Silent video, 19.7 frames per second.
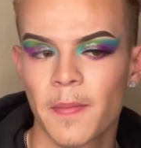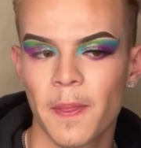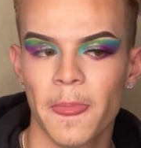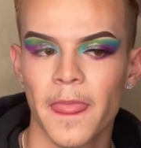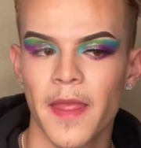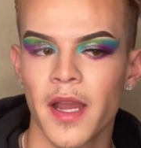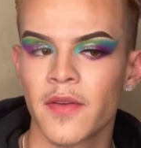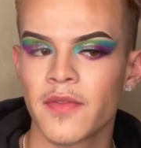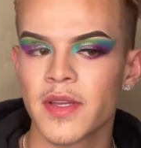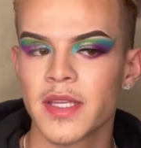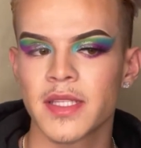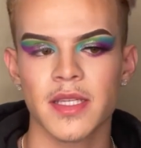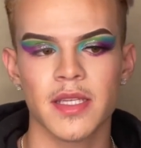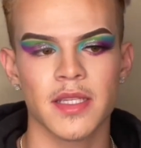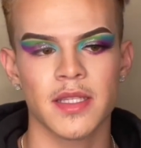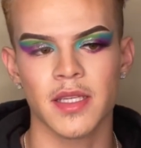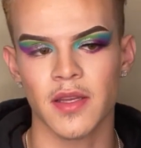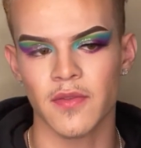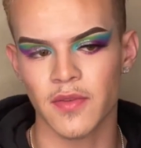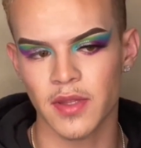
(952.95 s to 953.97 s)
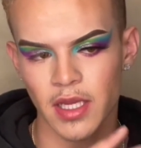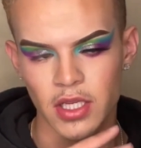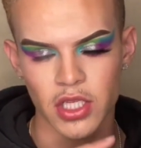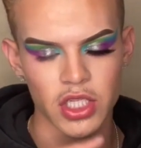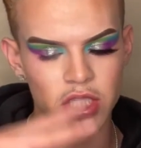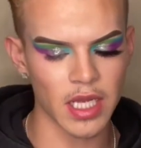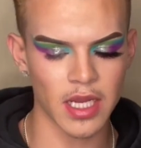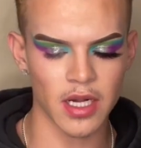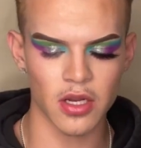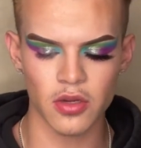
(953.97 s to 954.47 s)
obviously to give it that
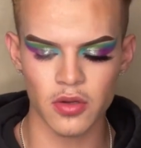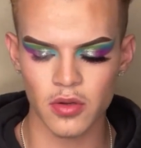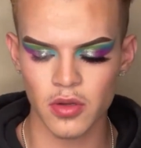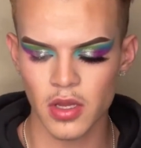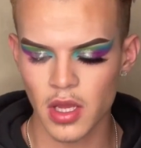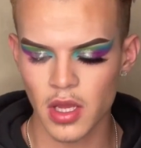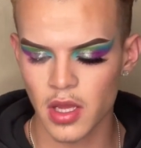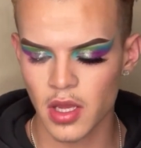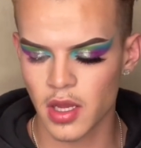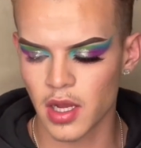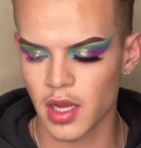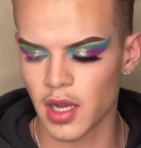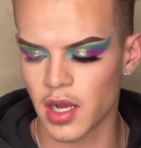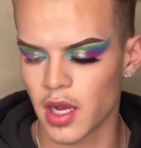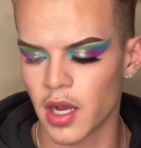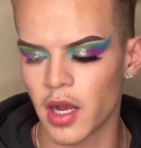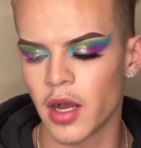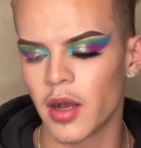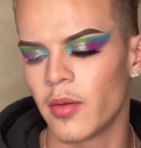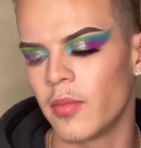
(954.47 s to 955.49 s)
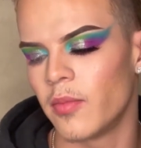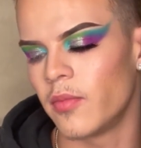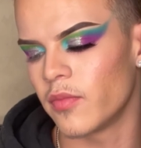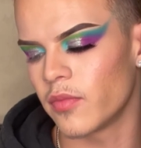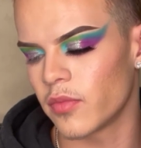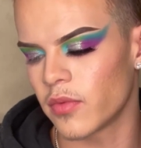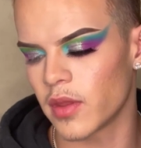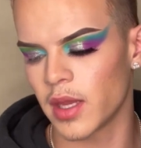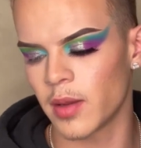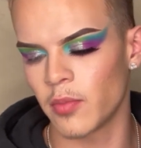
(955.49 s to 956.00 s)
shadow,
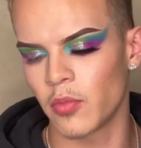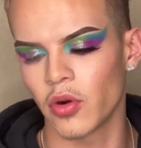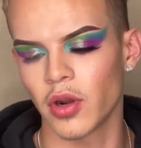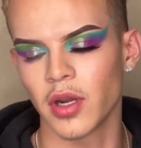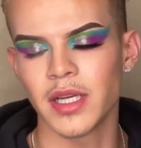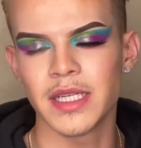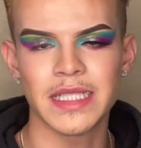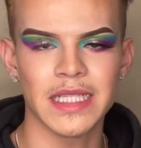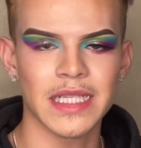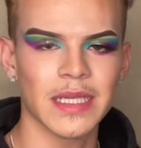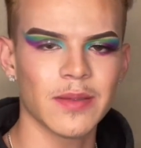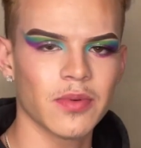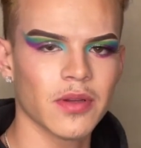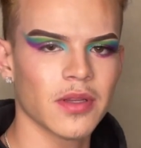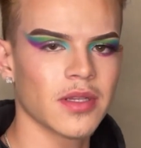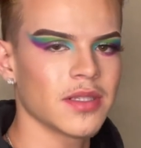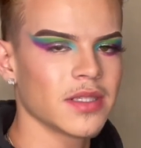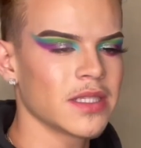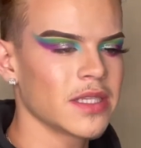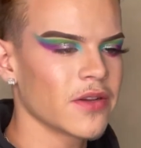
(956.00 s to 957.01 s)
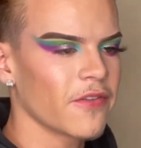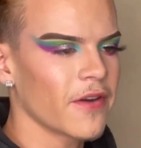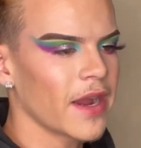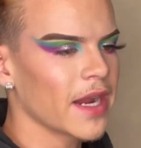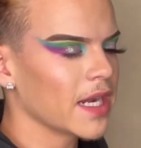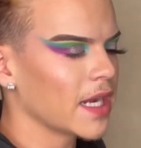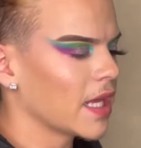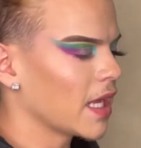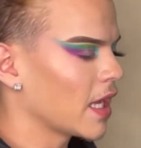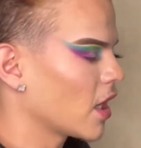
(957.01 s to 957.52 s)
a more deep
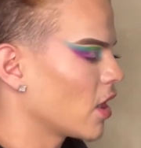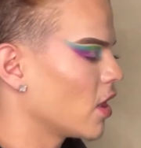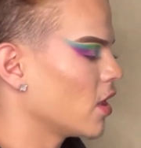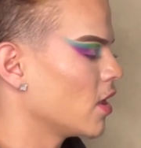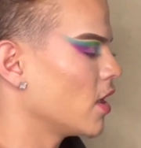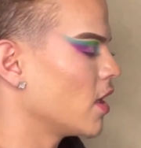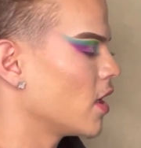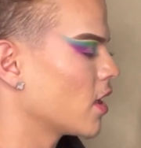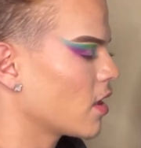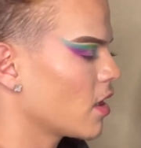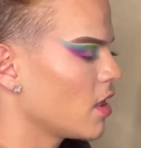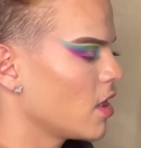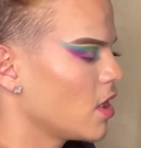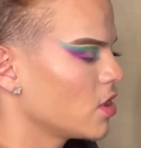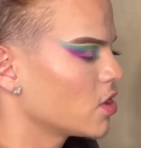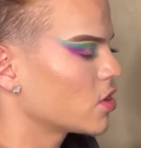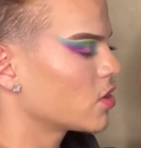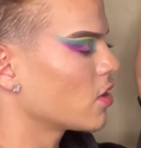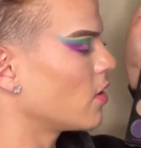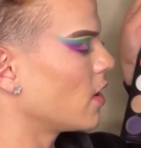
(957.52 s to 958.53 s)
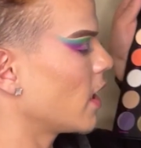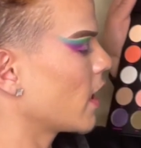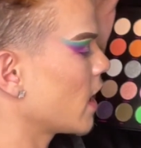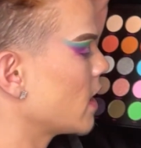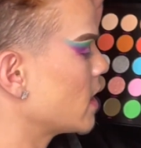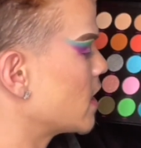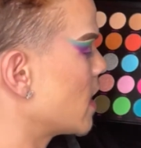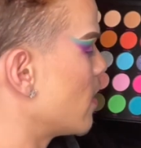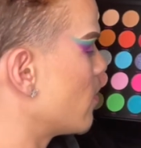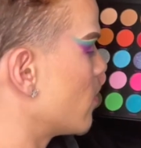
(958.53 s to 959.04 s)
defining look. So like I
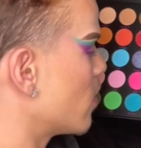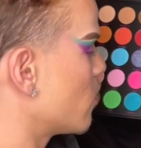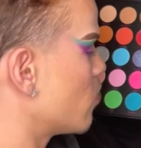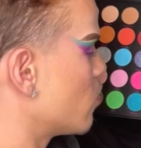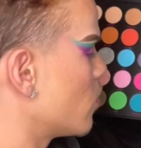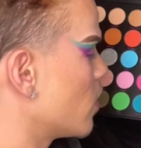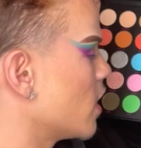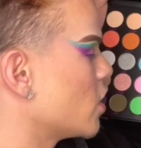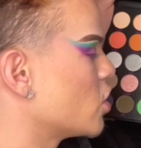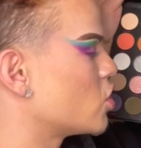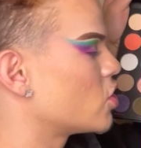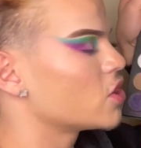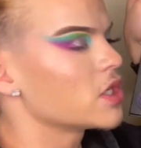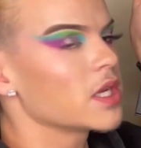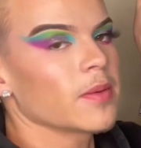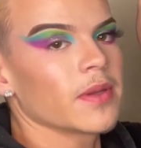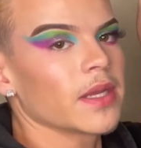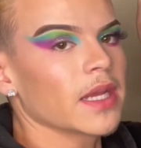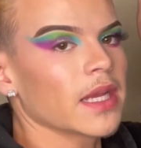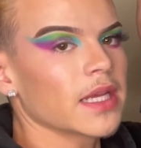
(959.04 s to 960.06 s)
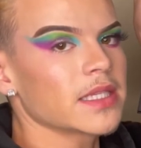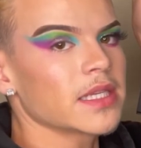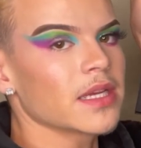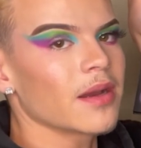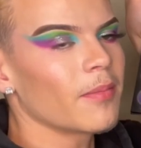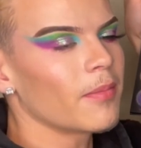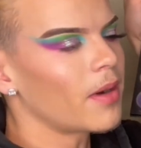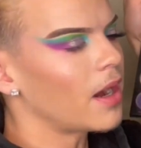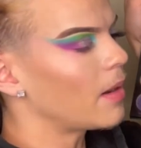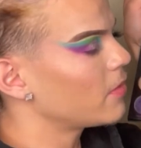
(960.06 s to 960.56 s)
said, I'm going to be dipping into Mama